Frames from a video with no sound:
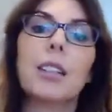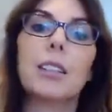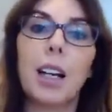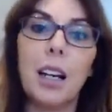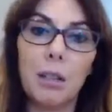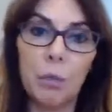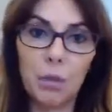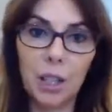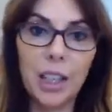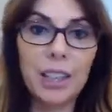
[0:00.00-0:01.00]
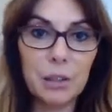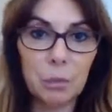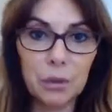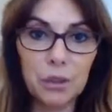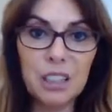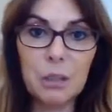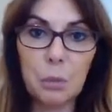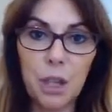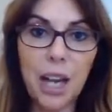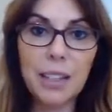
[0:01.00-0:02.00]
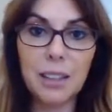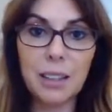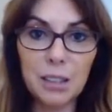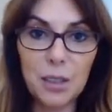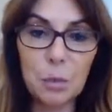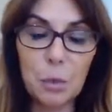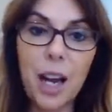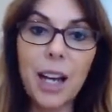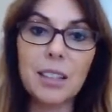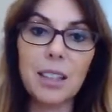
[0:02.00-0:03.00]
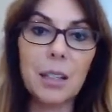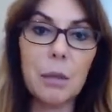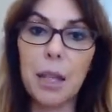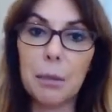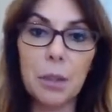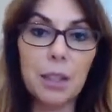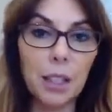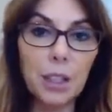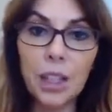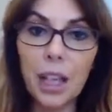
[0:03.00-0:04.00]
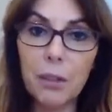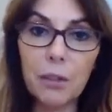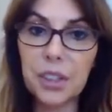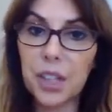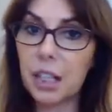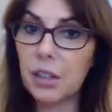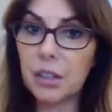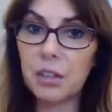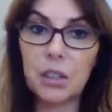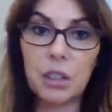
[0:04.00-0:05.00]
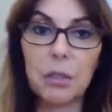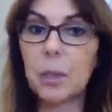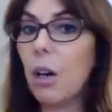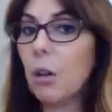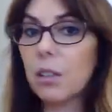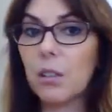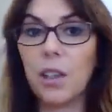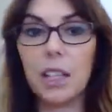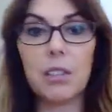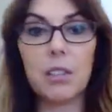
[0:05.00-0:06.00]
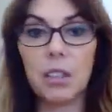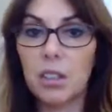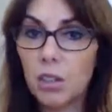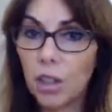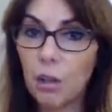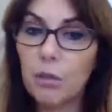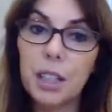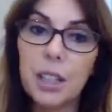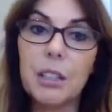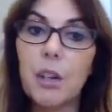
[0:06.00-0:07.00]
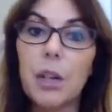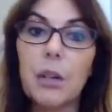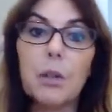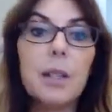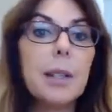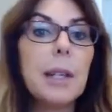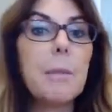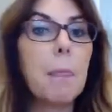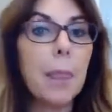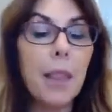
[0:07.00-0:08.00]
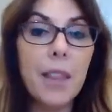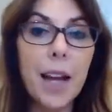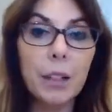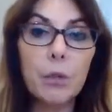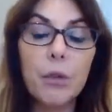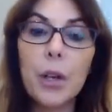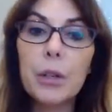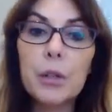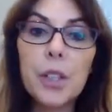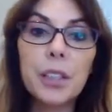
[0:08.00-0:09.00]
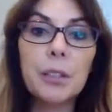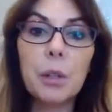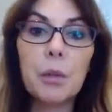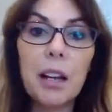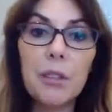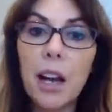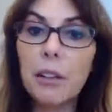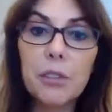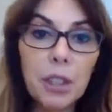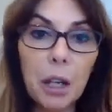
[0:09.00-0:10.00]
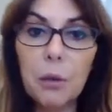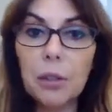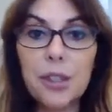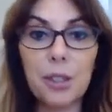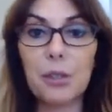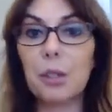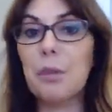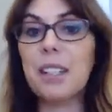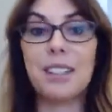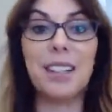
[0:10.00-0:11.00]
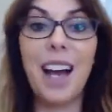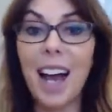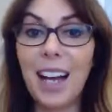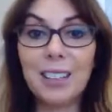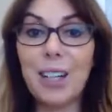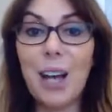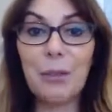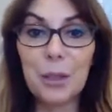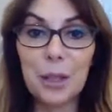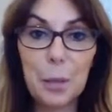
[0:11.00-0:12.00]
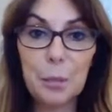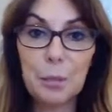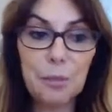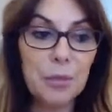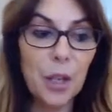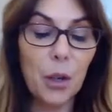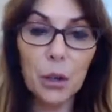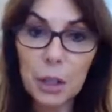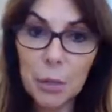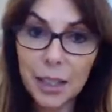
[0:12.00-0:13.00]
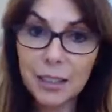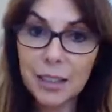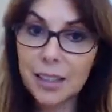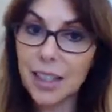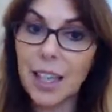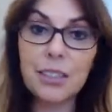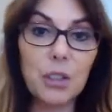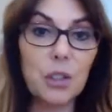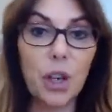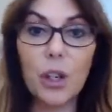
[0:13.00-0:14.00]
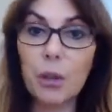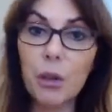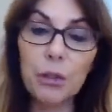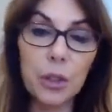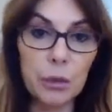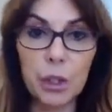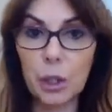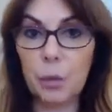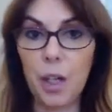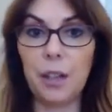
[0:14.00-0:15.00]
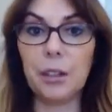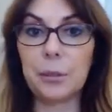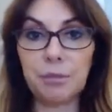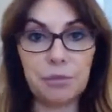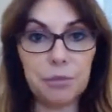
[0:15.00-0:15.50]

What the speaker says: that word will spread and spread. And it might be that you get invitations to come and hold events, so you start running your own, and that grows, and you don't ever have to go on social media. I don't know. Or you might decide to start your own YouTube channel